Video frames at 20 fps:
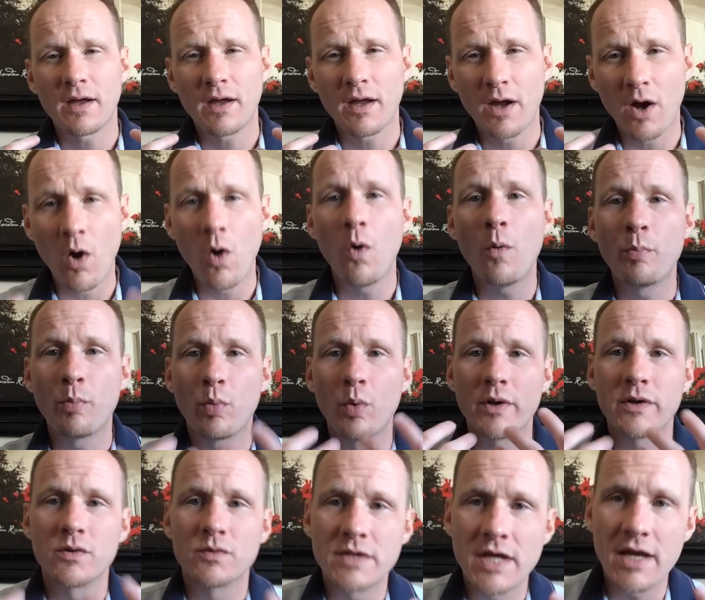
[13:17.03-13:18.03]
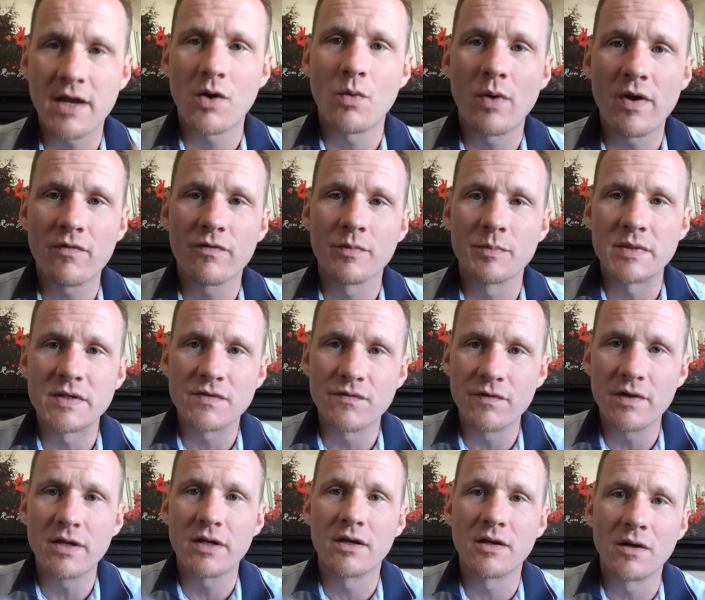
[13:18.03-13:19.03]
I hope what you take away from this
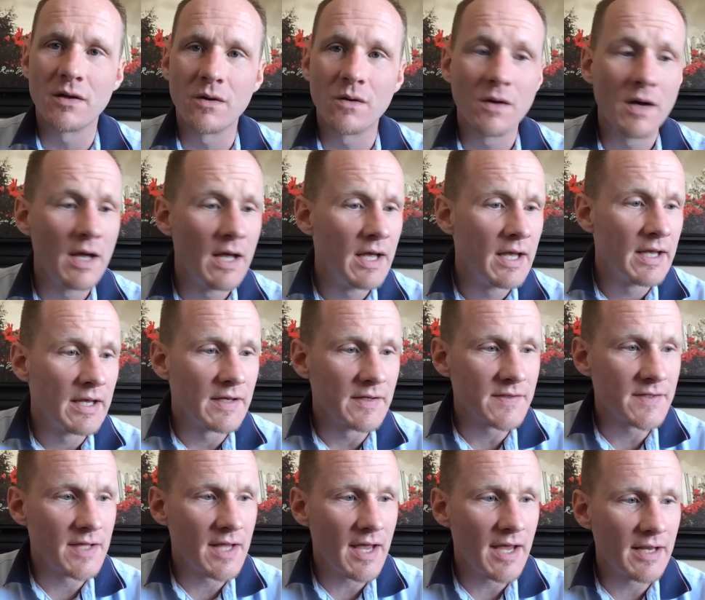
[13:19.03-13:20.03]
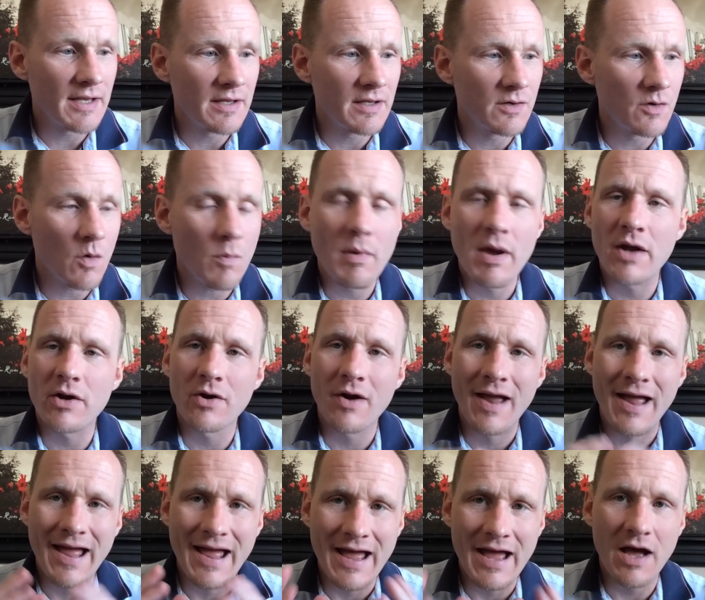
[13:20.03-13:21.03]
video is that no
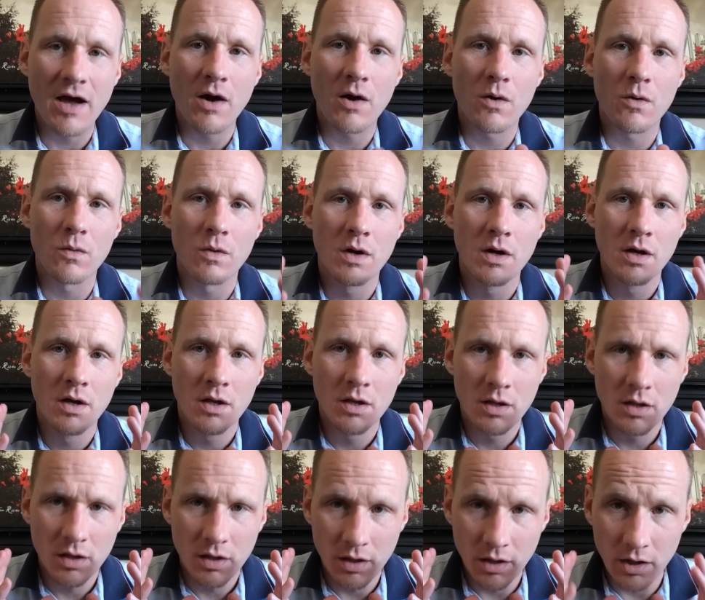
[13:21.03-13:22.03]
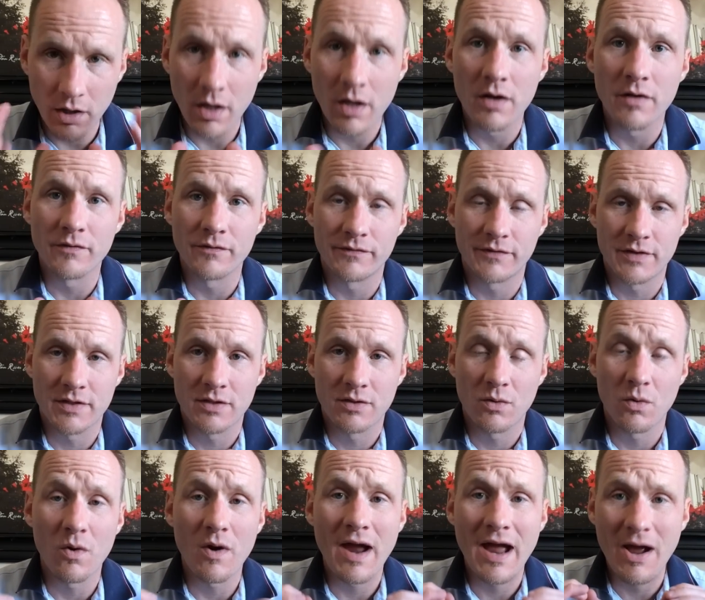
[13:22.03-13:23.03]
matter how loved
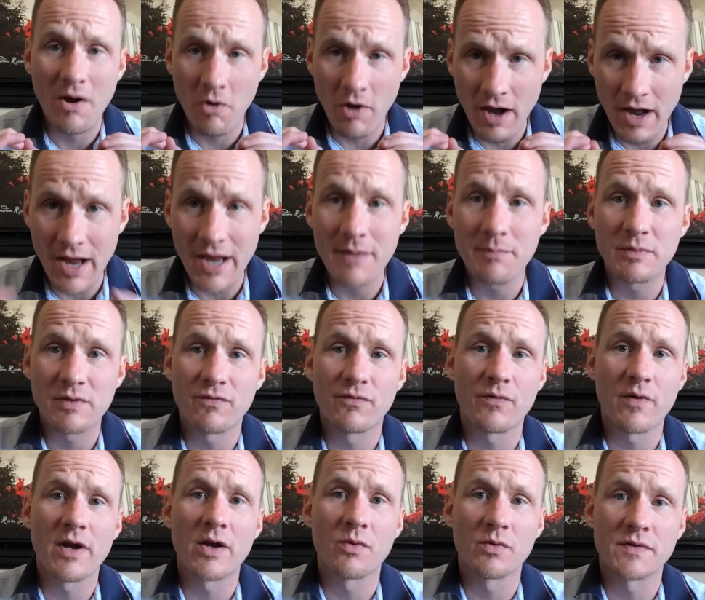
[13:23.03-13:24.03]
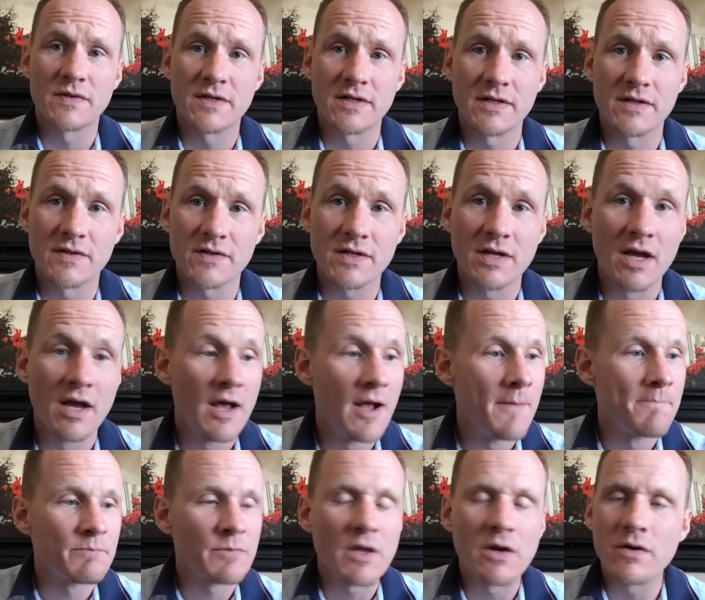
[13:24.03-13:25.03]
or how hyped a fragrance is,
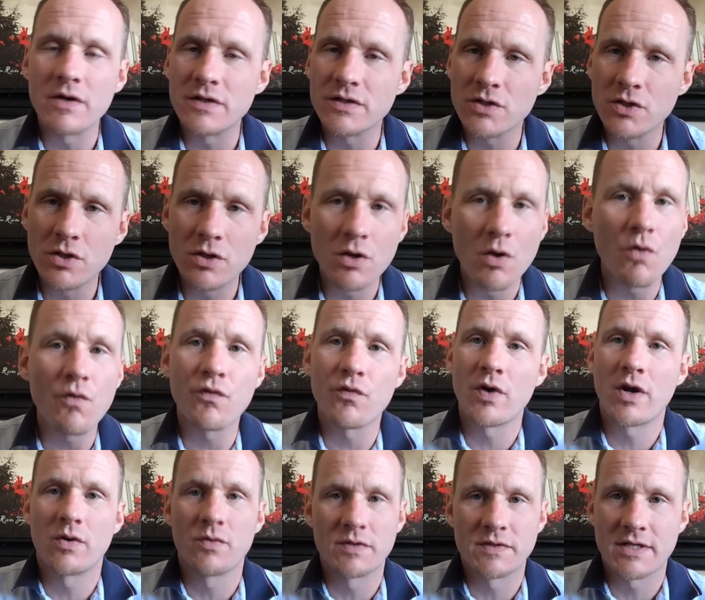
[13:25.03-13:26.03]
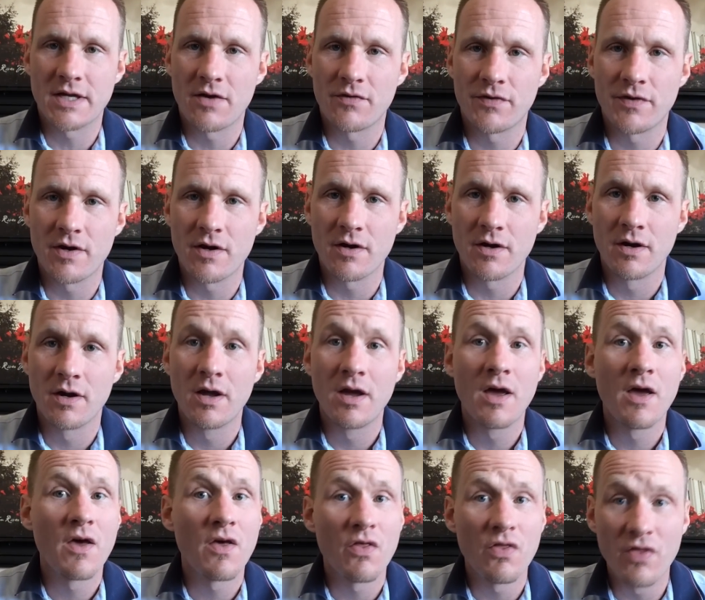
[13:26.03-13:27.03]
there is no fragrance out there
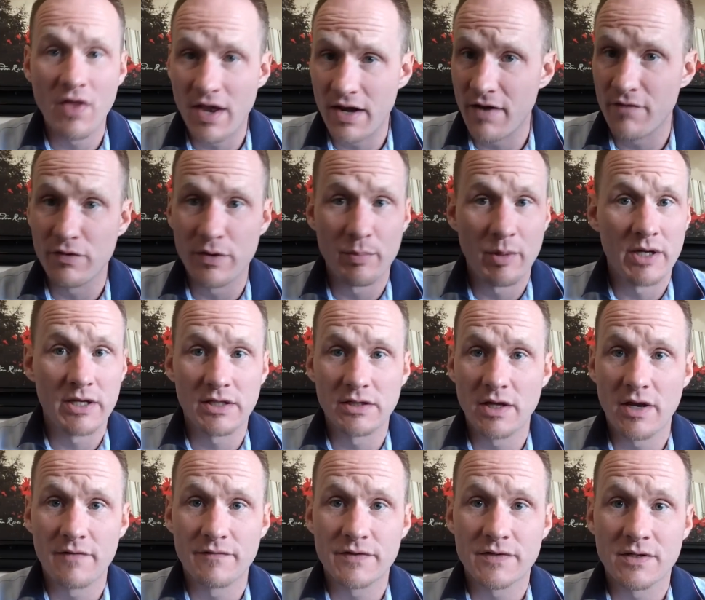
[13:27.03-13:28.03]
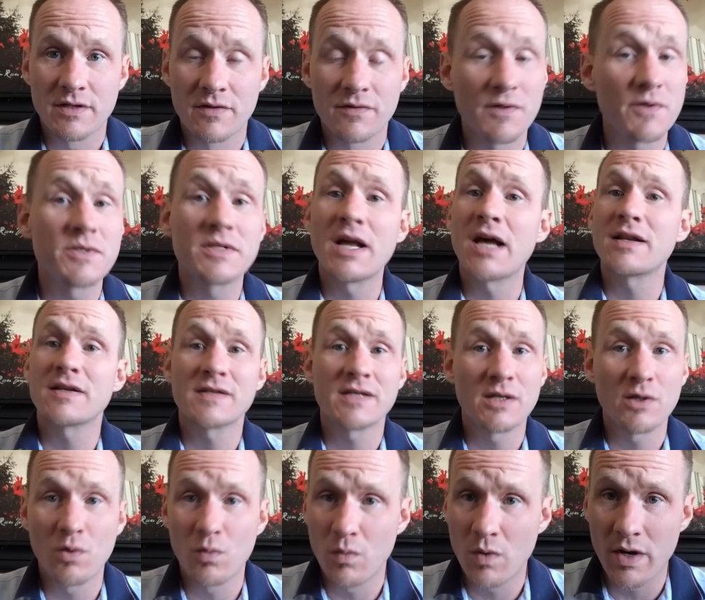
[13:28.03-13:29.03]
that everybody loves. There's not a
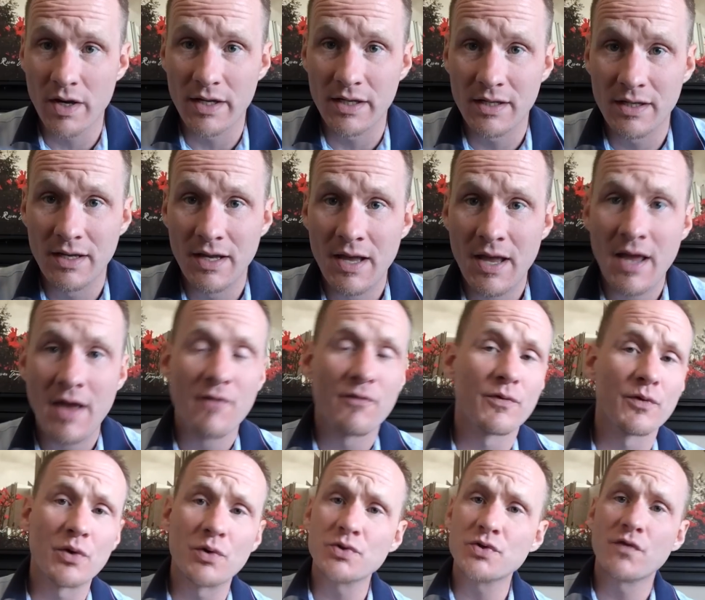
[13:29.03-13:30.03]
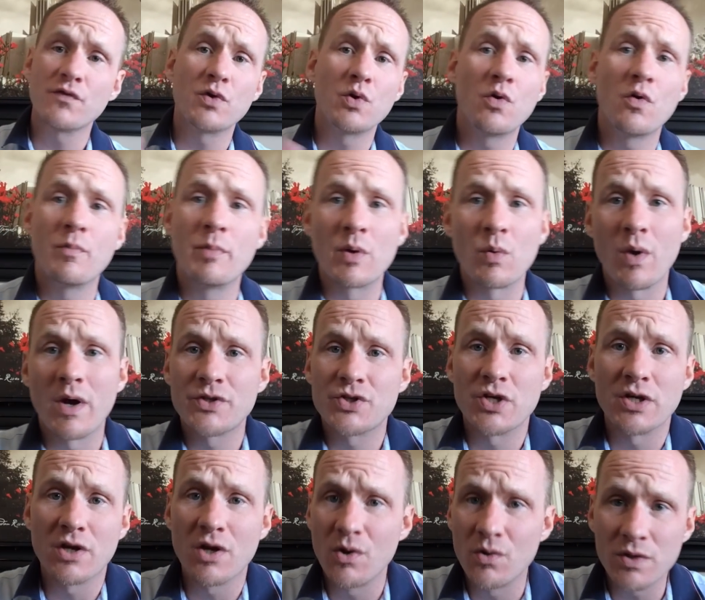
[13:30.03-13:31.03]
single one. For those of you who've been
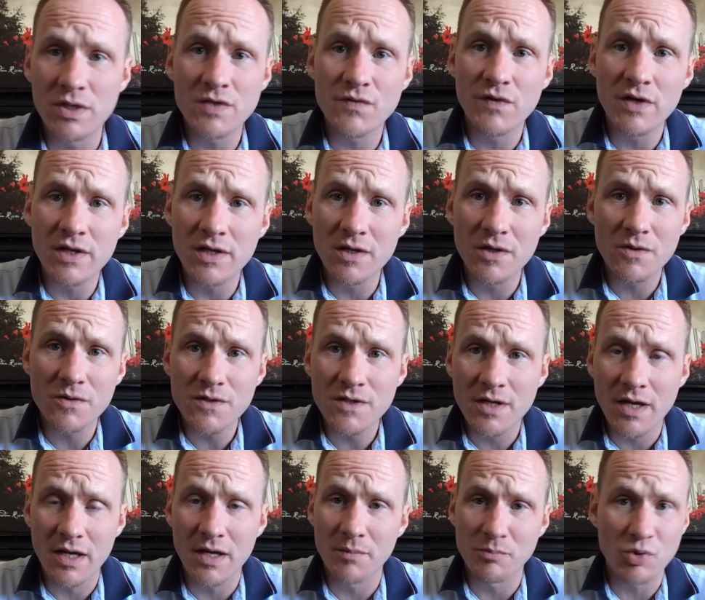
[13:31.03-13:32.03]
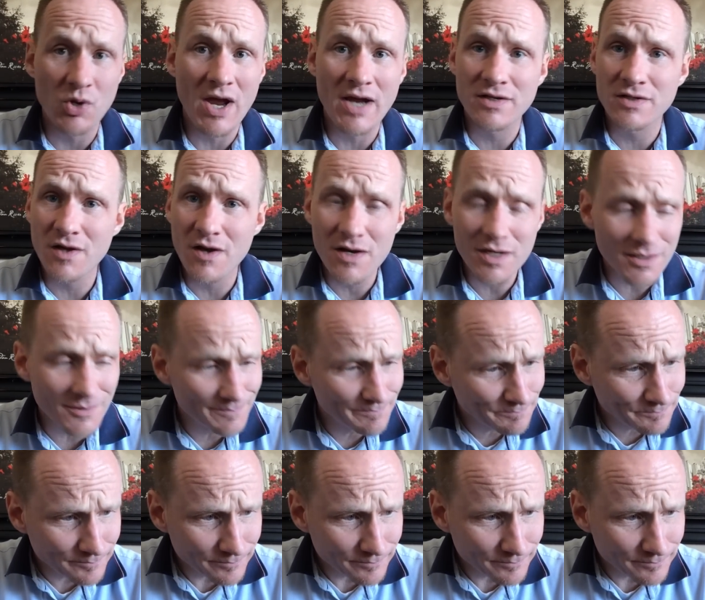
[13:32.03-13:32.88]
watching Cody's videos, um, Drac Doc,